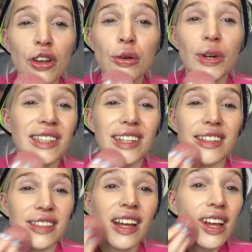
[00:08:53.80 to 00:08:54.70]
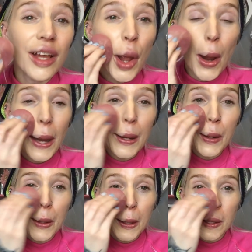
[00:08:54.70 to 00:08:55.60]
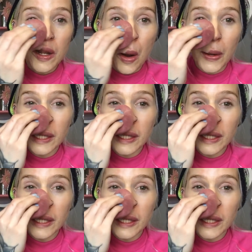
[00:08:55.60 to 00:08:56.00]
who it is it just doesn't know.